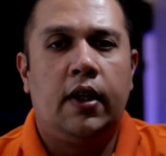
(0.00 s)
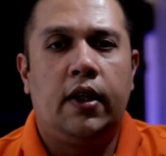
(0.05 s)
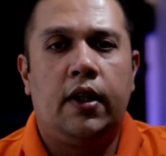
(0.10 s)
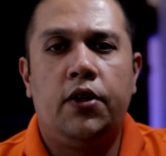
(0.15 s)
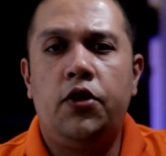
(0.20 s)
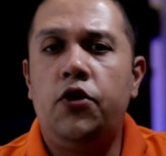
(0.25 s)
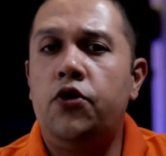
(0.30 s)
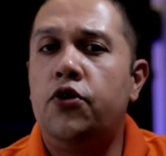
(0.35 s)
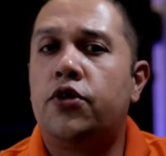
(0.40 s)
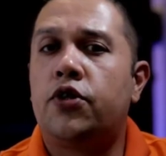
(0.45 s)

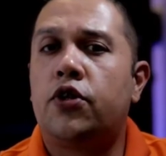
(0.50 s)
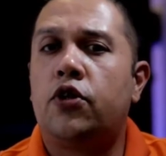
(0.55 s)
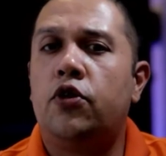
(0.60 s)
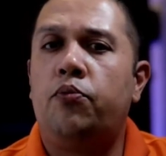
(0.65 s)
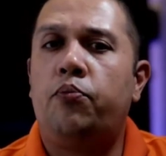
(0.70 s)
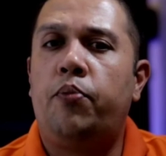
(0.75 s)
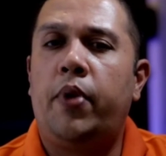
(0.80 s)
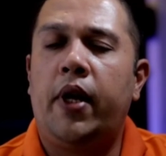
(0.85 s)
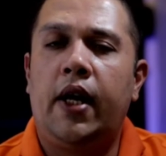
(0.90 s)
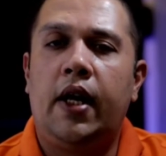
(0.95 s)
The news
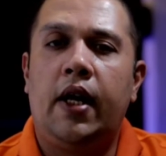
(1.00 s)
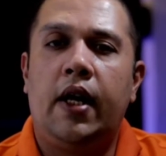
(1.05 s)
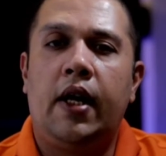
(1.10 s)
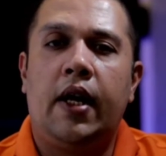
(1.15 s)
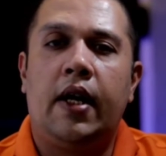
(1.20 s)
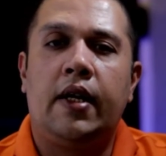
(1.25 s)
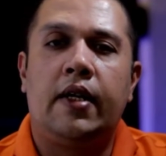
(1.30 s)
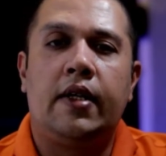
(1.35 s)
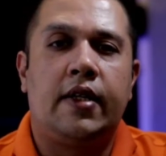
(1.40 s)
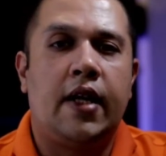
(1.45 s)
could
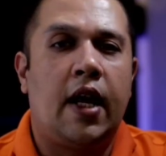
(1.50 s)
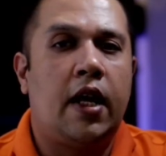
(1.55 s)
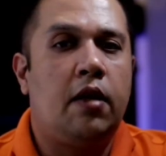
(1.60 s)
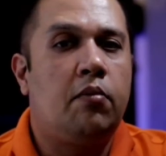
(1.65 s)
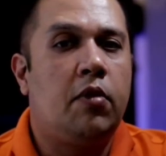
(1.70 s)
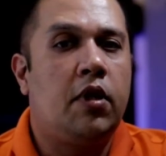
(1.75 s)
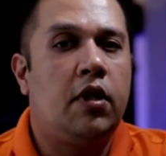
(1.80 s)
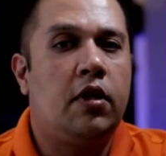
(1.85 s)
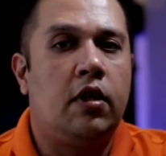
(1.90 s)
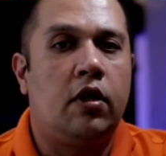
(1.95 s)
be
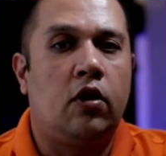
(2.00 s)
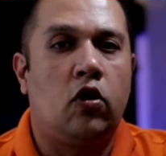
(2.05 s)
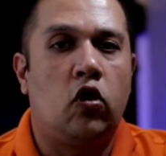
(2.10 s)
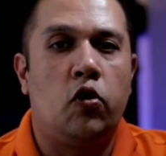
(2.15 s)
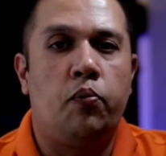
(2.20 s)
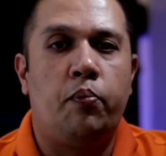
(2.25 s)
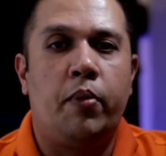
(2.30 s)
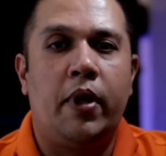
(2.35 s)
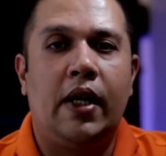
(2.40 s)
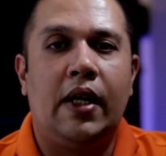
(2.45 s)
entertainment, it
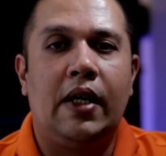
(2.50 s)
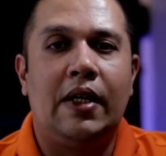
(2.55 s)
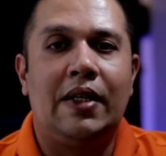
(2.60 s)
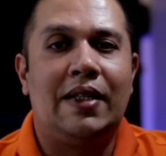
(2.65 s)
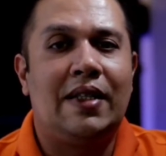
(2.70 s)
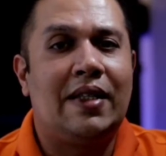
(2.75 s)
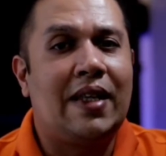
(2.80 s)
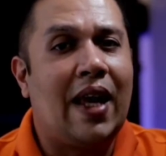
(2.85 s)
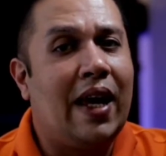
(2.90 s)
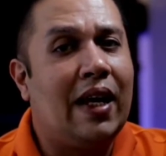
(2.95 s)
could be
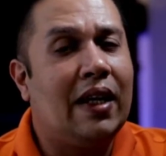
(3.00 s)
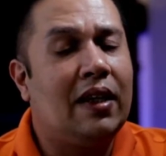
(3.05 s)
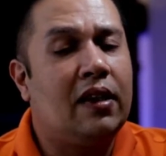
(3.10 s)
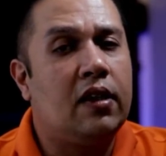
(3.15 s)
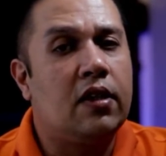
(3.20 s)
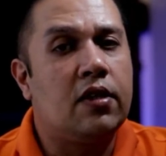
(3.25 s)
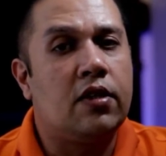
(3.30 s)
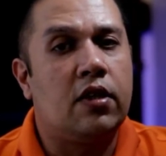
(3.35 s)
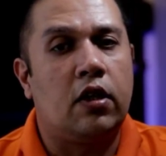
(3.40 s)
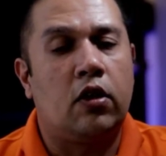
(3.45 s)

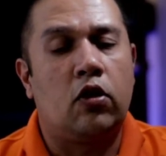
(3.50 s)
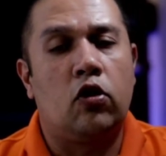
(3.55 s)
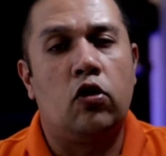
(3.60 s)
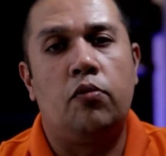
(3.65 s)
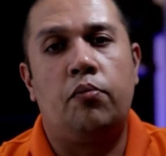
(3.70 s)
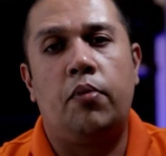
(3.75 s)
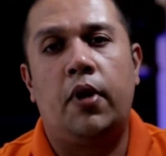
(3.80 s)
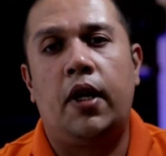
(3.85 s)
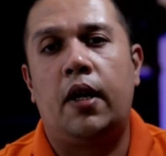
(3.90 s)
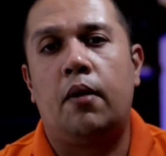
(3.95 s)
sales, it
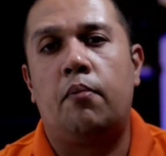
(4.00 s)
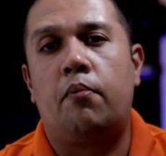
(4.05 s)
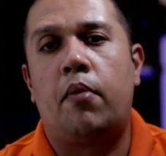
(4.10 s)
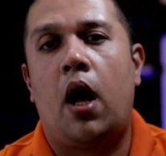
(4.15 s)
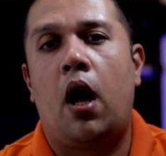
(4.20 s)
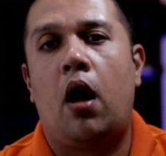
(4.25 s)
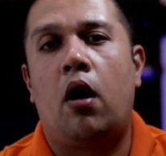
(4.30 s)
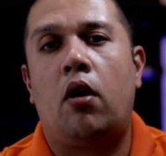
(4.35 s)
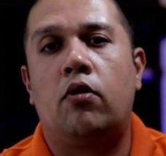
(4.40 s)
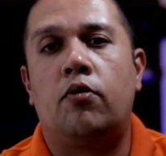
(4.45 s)
could be
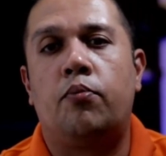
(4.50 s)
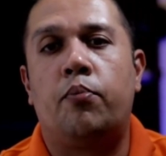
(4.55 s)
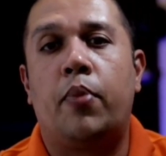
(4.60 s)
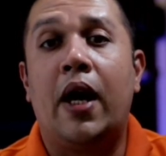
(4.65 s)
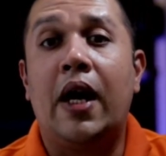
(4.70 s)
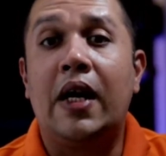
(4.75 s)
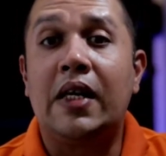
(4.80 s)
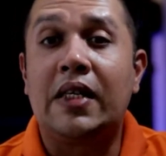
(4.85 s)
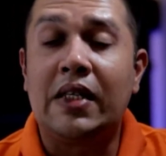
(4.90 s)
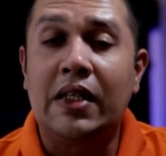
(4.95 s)
about
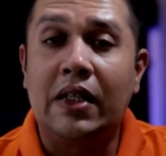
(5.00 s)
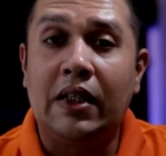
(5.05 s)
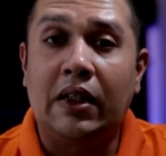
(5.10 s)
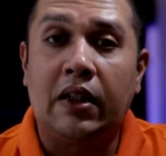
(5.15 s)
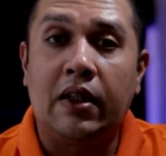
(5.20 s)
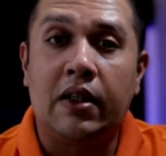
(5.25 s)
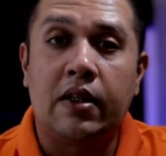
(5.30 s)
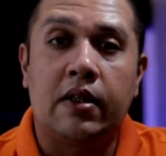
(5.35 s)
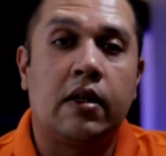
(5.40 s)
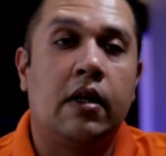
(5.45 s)

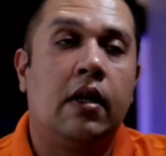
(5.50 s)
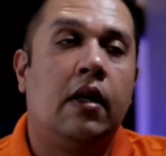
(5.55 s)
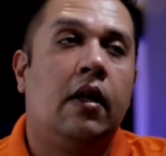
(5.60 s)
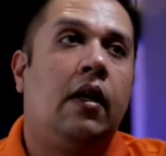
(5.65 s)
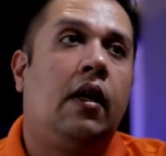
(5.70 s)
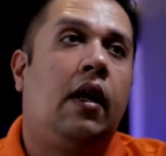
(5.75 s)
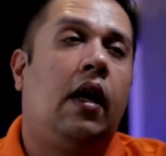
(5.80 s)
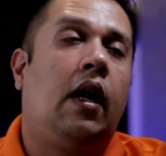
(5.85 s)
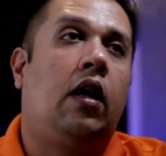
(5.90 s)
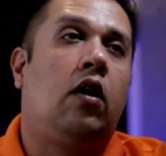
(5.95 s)
personals,
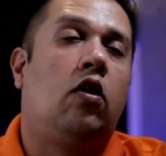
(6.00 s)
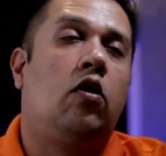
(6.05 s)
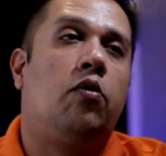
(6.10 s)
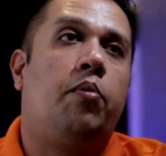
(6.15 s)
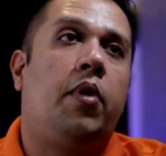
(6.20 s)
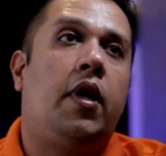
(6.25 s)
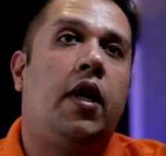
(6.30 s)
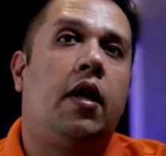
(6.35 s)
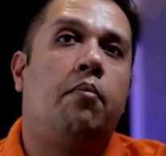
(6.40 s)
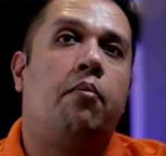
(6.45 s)
it
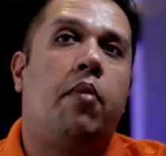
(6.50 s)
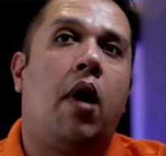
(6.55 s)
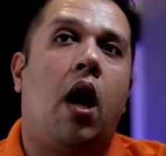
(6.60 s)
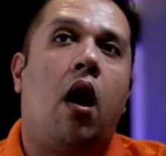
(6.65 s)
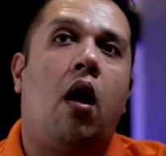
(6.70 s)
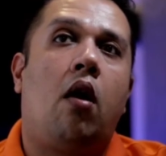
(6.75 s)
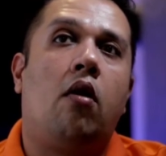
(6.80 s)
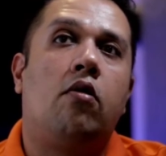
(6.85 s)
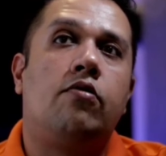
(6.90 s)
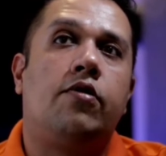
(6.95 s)
could be
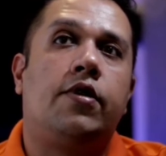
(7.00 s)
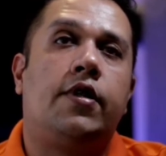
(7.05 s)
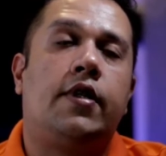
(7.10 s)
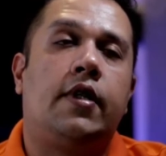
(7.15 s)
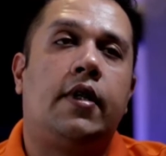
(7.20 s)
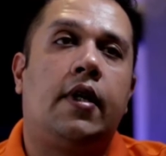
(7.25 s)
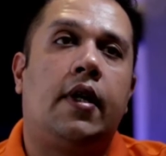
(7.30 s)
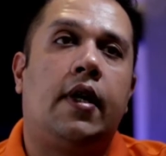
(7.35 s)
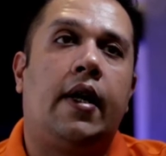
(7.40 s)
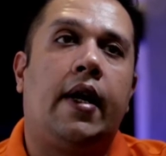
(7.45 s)

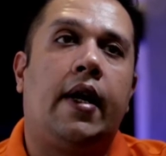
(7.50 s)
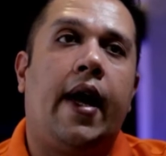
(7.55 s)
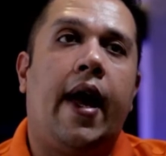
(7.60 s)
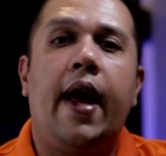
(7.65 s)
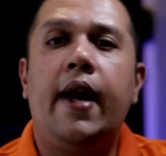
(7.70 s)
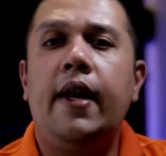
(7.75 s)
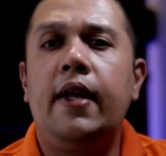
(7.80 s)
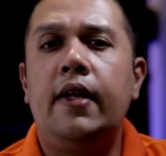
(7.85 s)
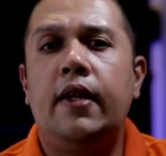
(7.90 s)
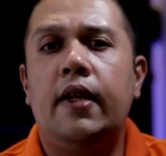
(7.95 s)
about
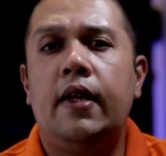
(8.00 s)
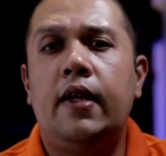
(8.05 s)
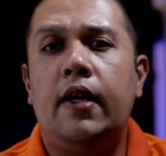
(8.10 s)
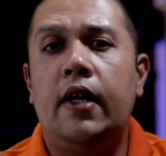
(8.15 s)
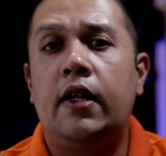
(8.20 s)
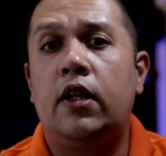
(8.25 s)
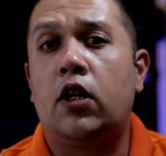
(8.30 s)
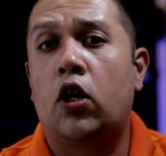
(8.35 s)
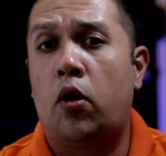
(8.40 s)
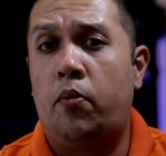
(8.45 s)

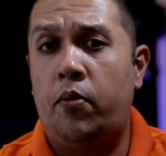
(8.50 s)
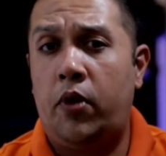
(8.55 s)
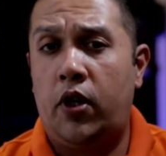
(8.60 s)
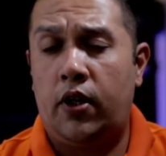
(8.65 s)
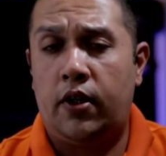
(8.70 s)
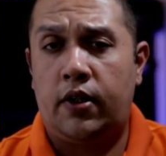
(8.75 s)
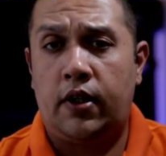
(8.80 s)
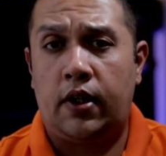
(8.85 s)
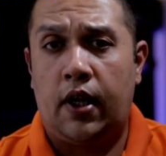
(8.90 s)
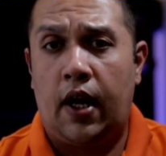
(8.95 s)
anything in the
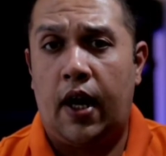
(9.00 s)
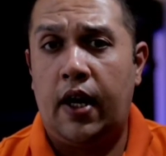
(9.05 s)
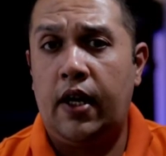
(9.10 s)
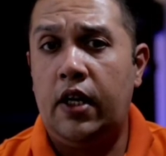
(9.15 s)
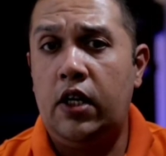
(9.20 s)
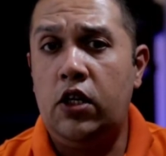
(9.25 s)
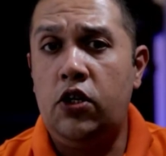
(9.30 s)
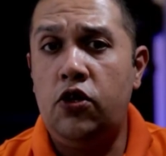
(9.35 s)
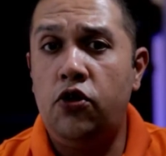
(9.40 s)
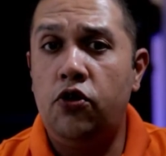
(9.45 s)
community,
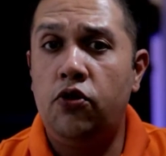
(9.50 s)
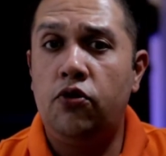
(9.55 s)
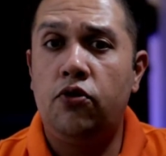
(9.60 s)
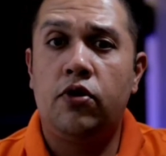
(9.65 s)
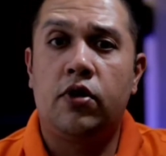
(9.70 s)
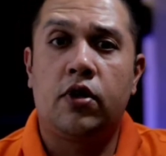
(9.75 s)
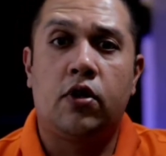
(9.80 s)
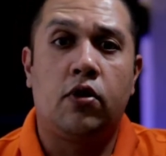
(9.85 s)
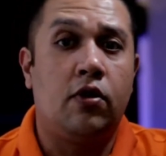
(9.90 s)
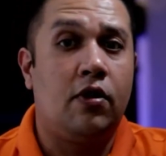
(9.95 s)
any
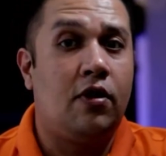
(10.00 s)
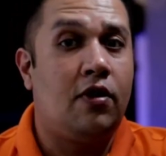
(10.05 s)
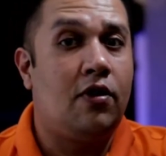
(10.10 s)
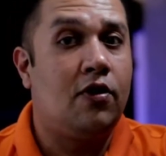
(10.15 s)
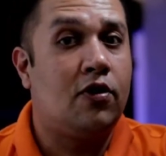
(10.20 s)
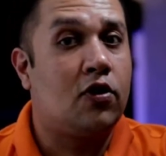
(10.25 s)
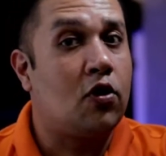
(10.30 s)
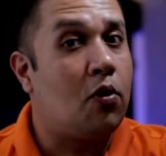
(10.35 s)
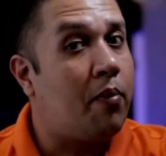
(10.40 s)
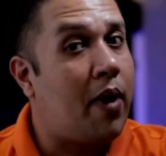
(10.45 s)
news, good
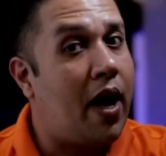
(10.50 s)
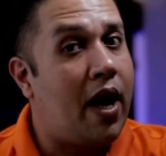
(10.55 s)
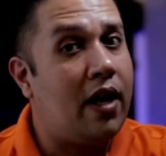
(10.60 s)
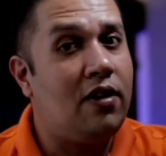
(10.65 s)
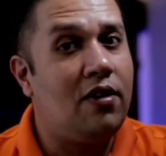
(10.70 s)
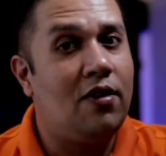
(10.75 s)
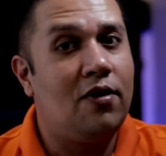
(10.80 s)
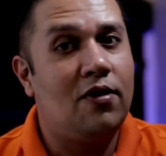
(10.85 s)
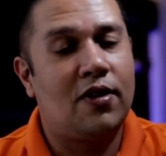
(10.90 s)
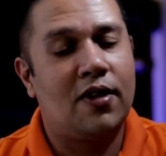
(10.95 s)
news or
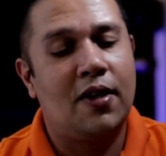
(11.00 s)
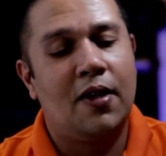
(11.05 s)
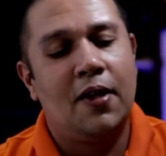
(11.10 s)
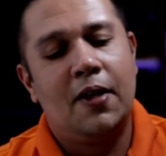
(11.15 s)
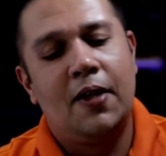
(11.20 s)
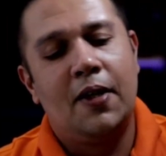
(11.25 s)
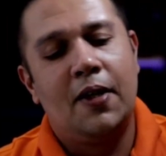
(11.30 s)
bad news.